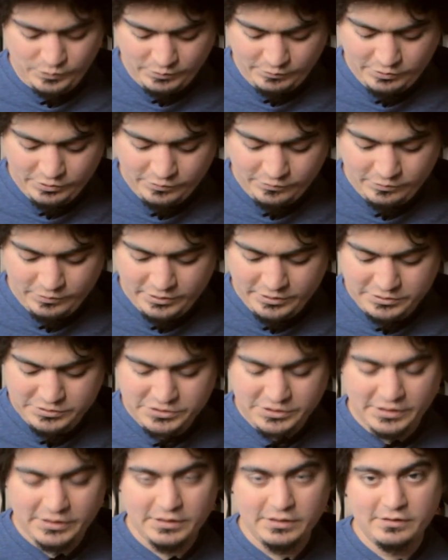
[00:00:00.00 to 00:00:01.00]
Feel free to
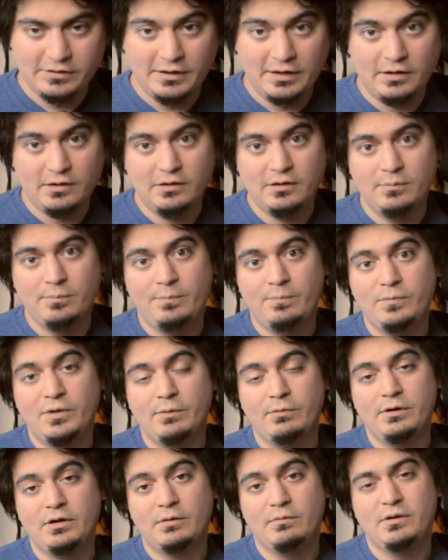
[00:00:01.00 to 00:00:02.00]
check us out at
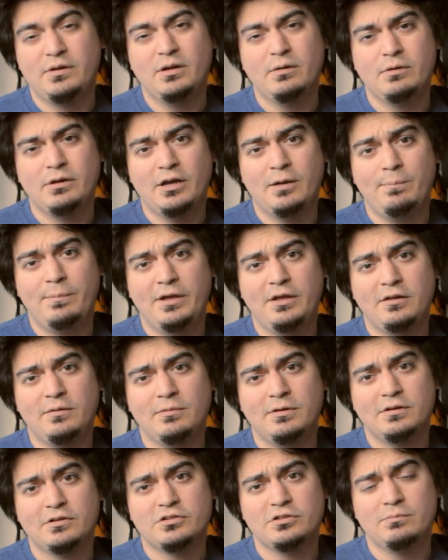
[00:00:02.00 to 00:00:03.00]

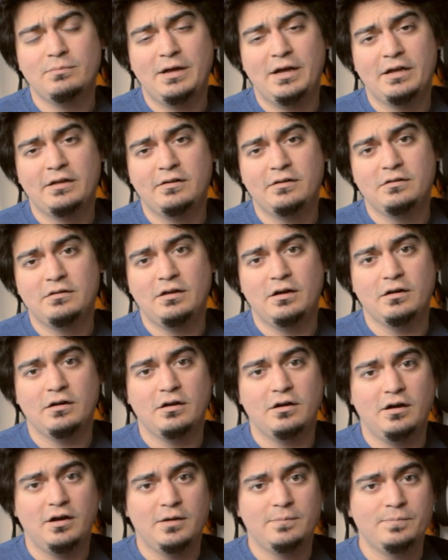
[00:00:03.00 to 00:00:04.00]

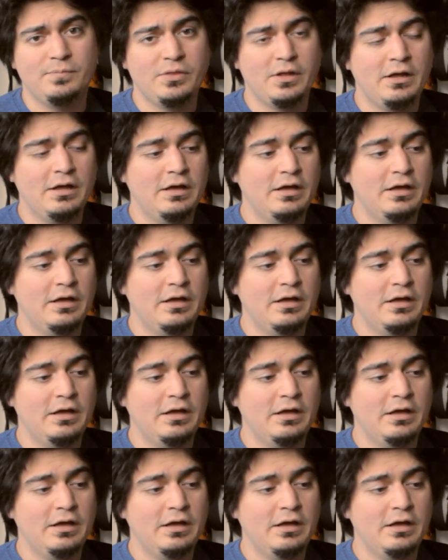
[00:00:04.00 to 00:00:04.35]
www.bassmusicianmagazine.com